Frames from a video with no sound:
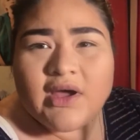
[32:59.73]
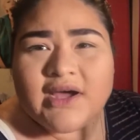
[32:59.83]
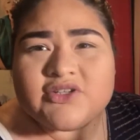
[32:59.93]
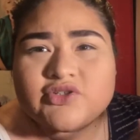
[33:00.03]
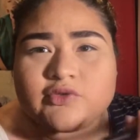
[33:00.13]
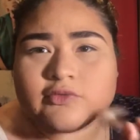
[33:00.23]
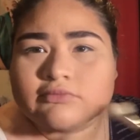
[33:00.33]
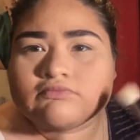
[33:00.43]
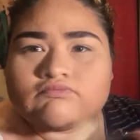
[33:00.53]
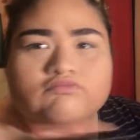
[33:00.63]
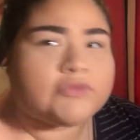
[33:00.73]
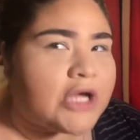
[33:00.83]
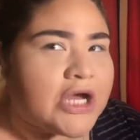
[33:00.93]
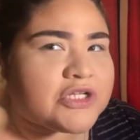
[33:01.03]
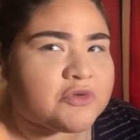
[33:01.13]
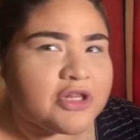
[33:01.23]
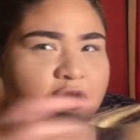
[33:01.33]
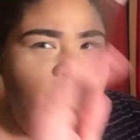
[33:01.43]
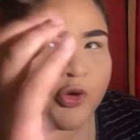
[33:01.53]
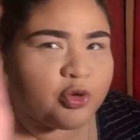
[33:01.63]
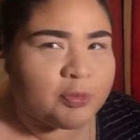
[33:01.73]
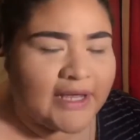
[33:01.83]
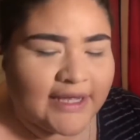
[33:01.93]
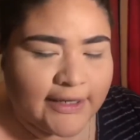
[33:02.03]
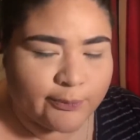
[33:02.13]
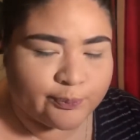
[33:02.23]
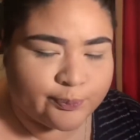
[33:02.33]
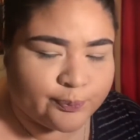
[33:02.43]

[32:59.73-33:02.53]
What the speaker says: I do contour a little weird with my hand.